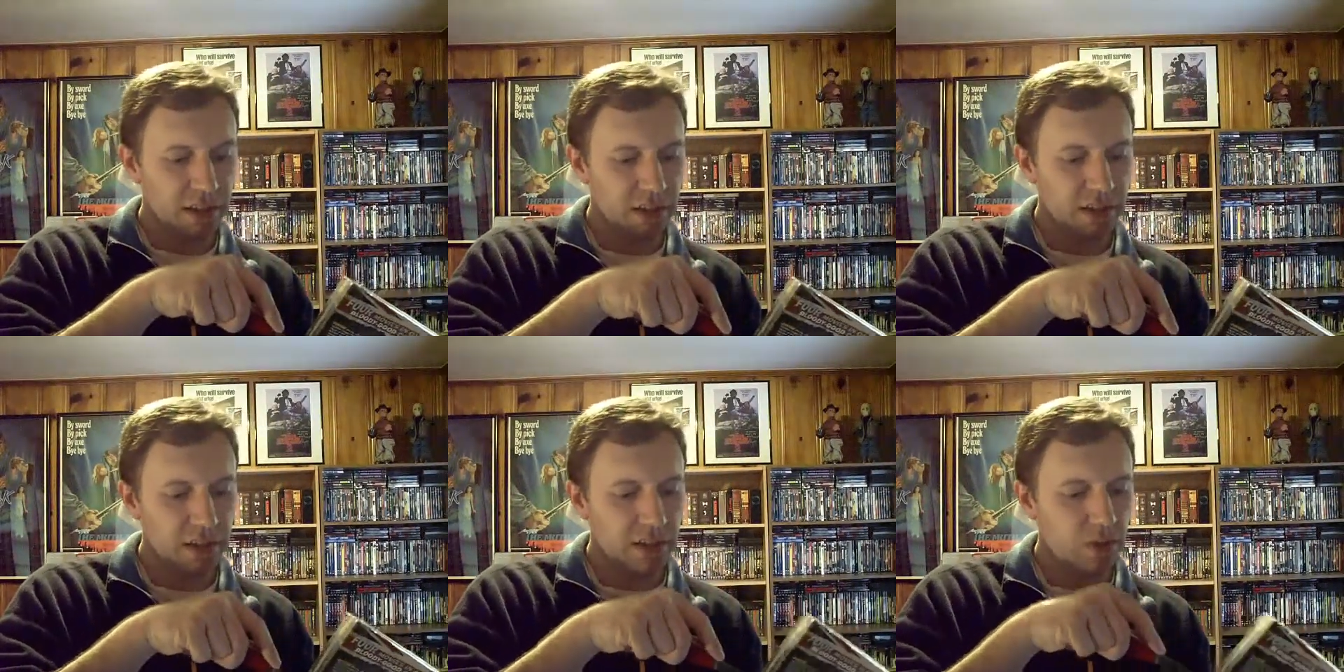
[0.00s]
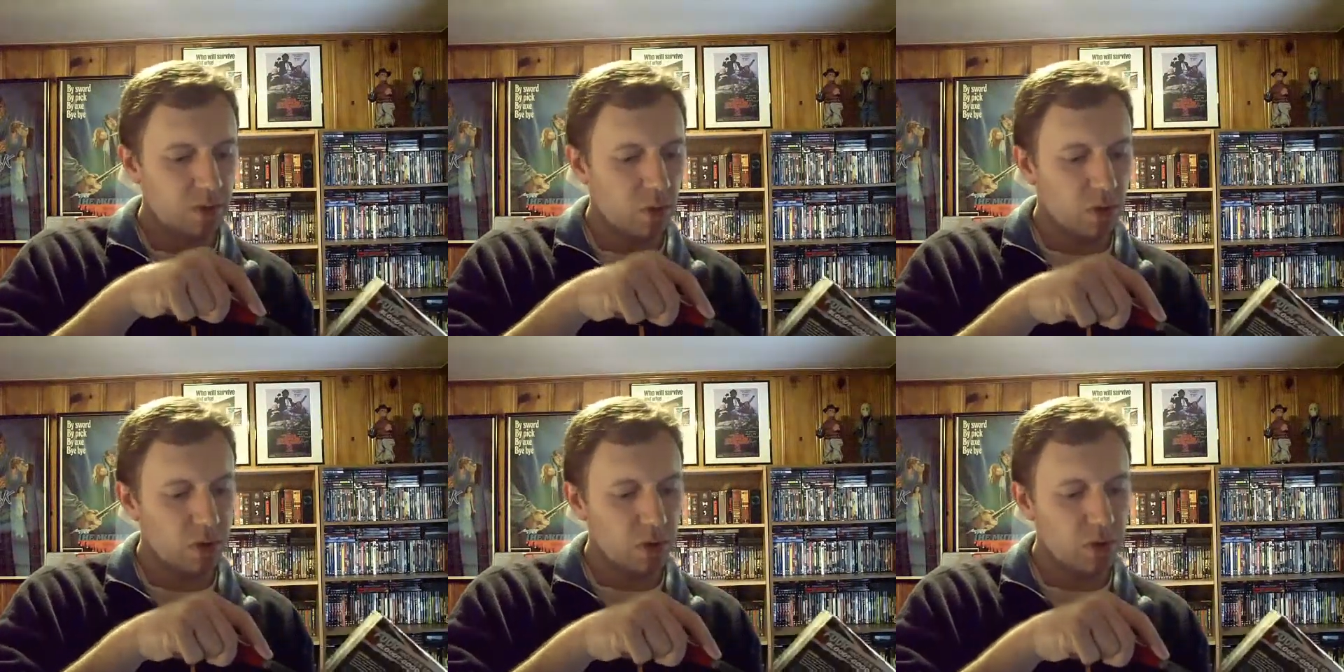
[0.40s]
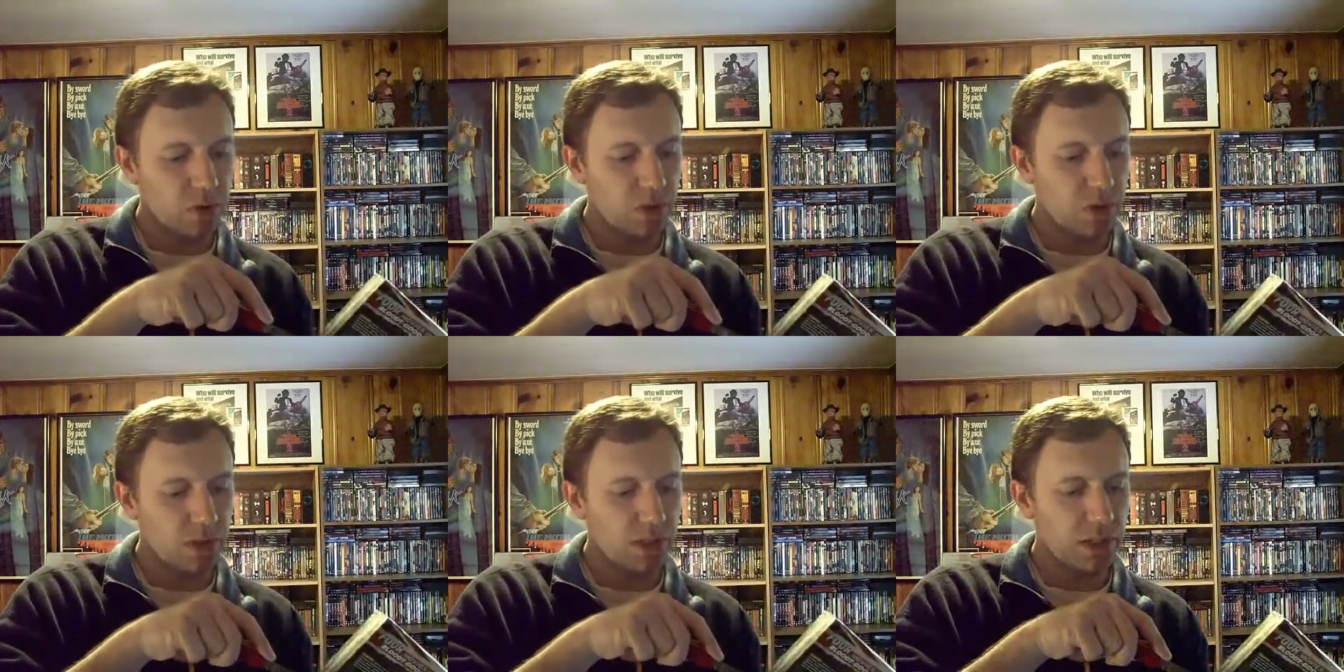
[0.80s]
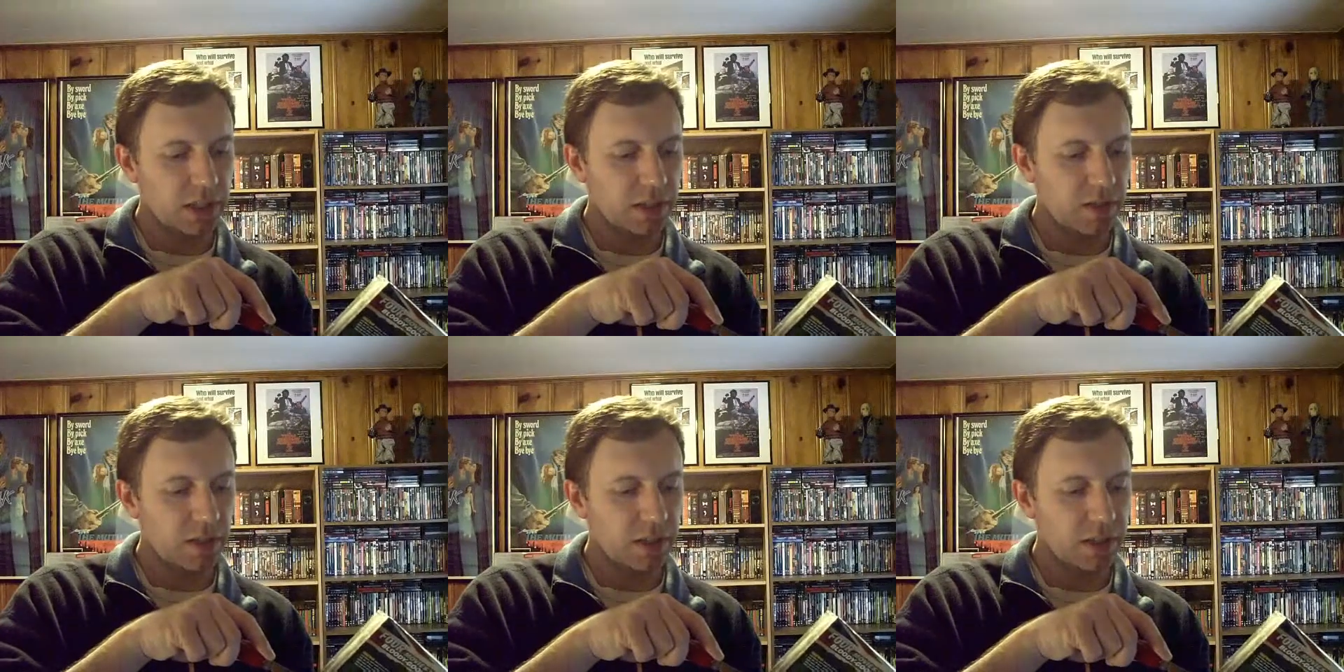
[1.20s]
you know, that's the world's worst
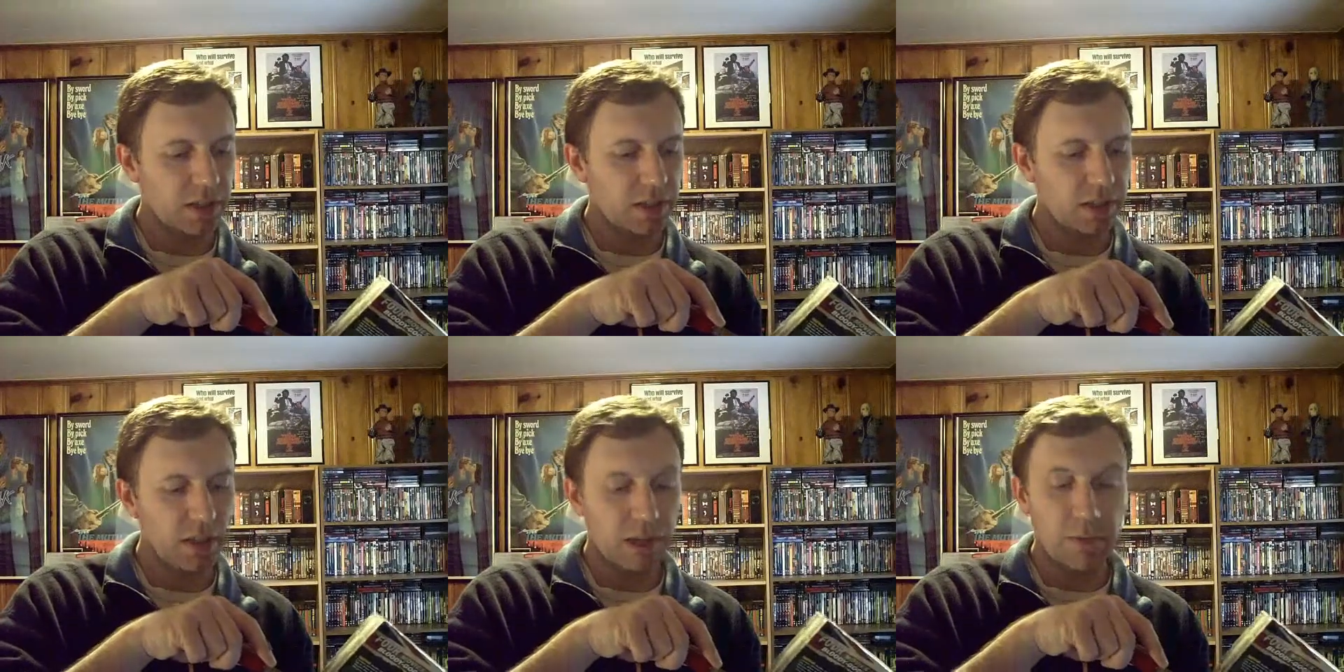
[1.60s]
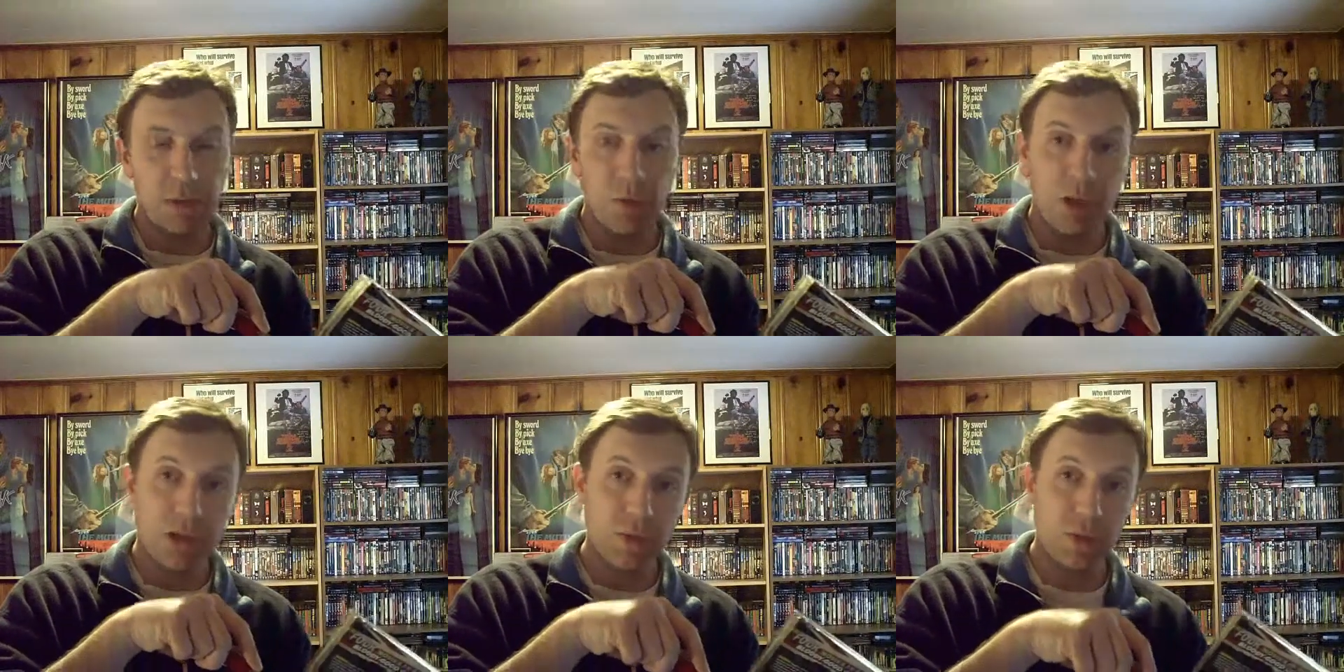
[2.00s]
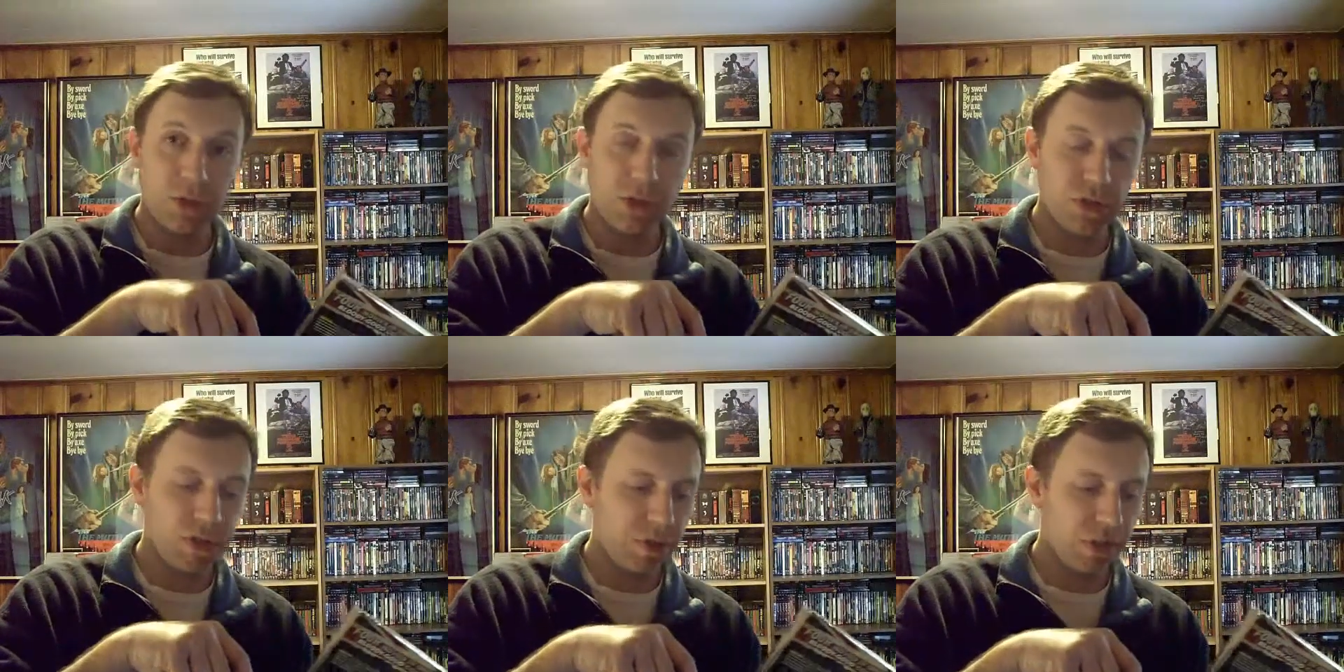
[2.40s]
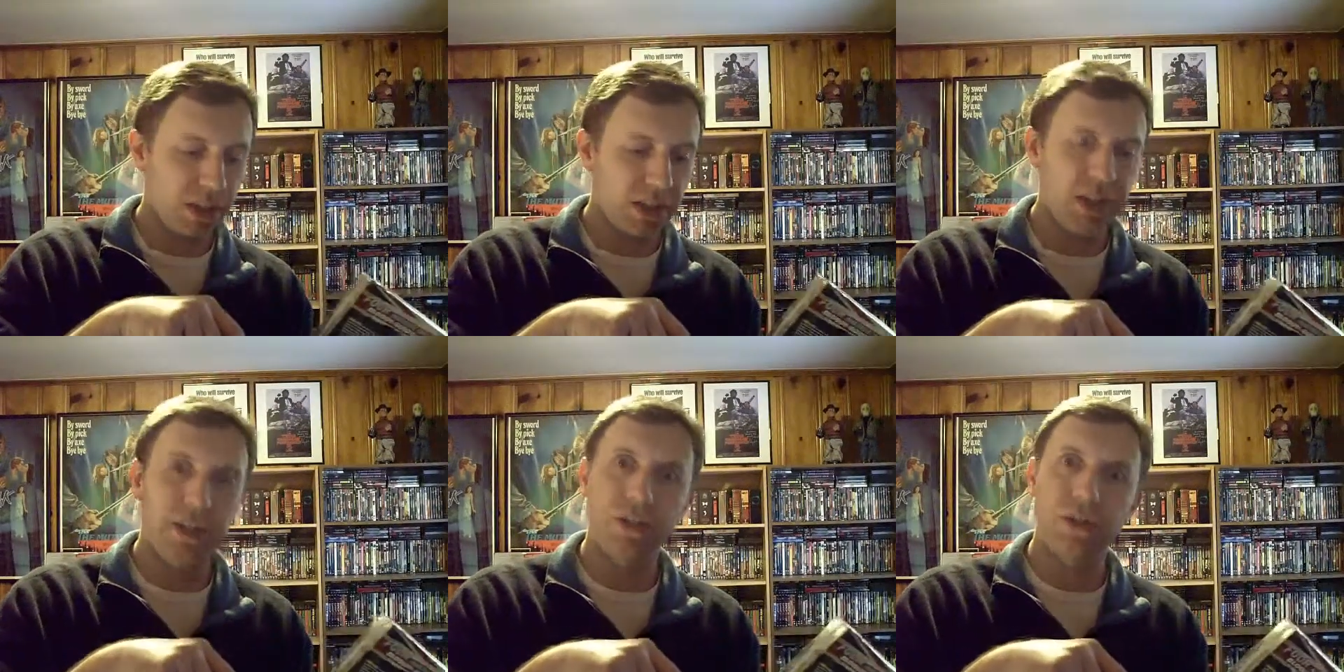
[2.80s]
thing right there to not be watching what you're doing
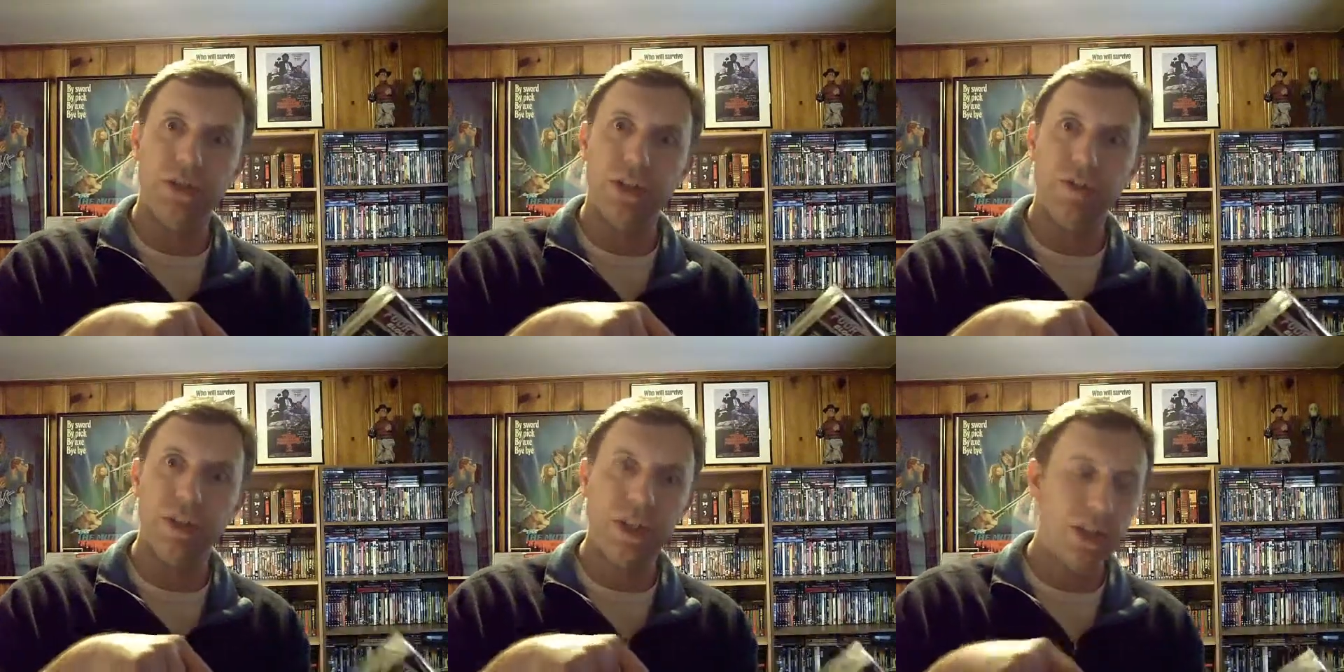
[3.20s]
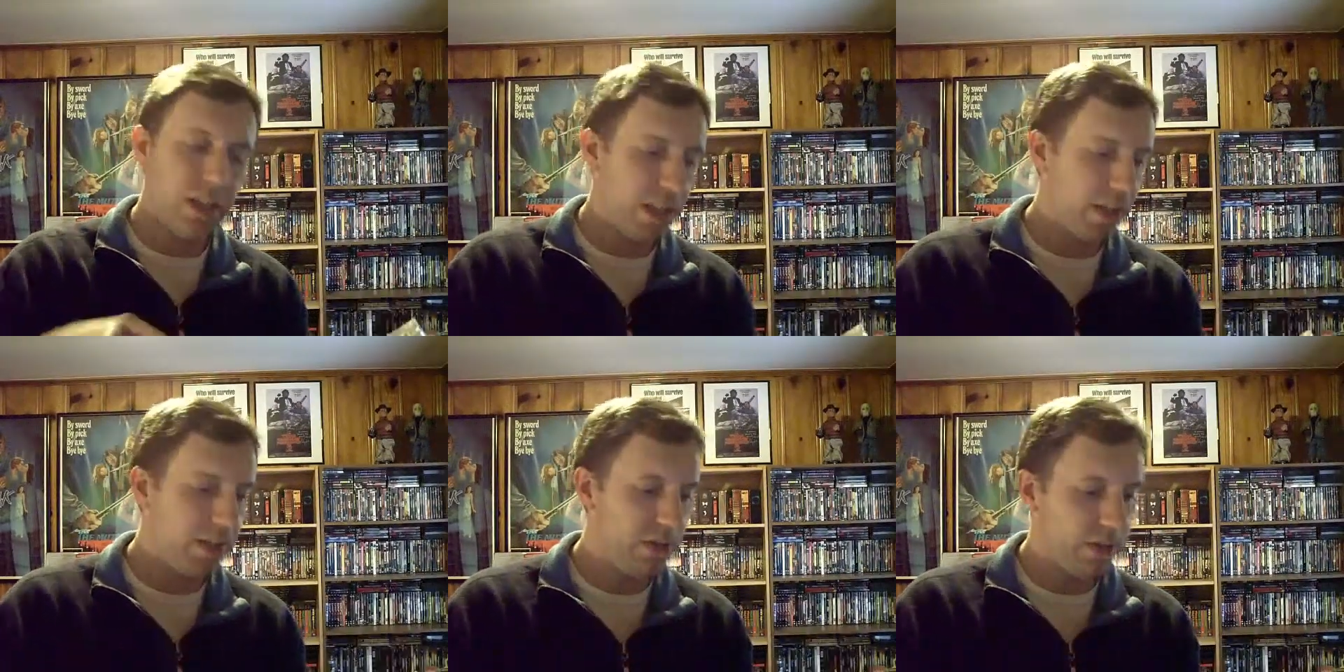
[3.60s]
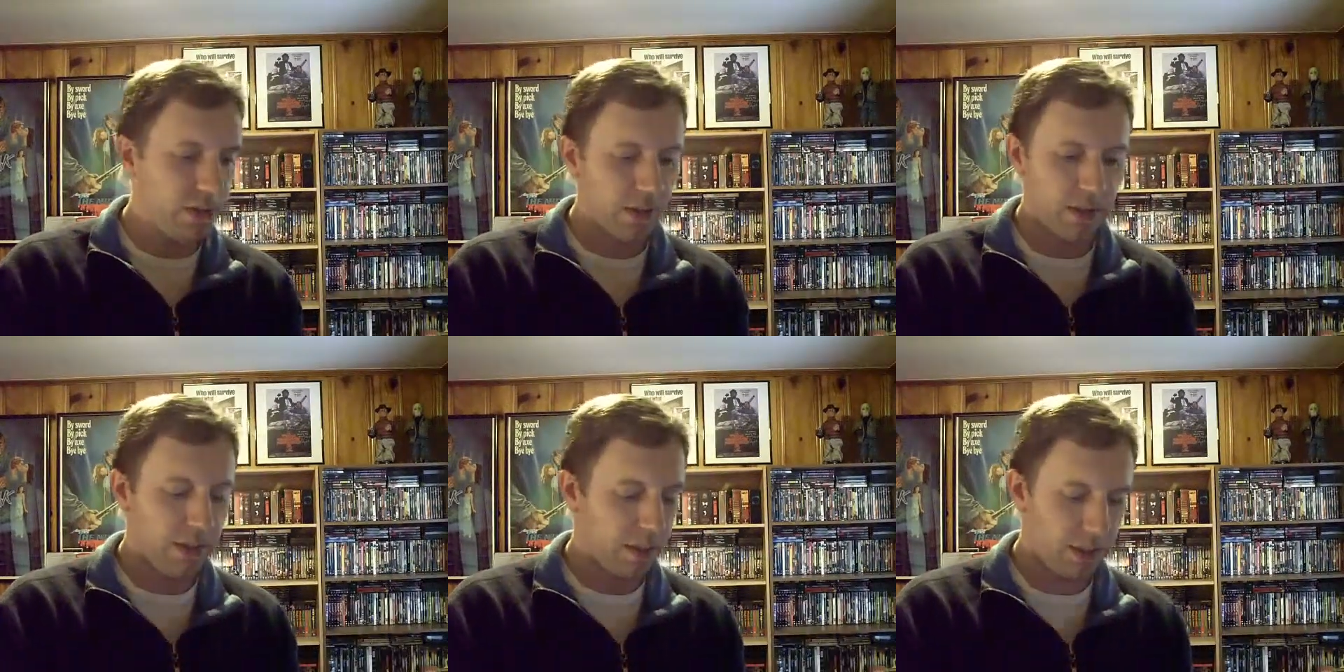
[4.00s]
and cut your DVD cases.